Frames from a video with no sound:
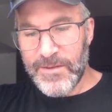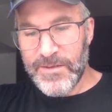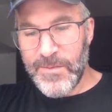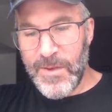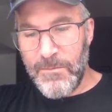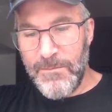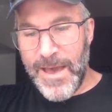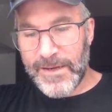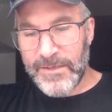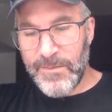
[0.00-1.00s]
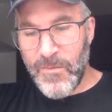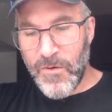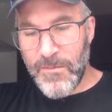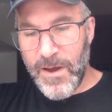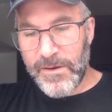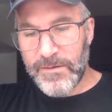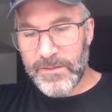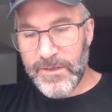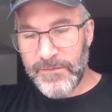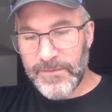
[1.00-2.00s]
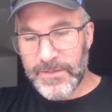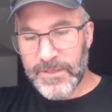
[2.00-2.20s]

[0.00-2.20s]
Some back to the more modern stuff.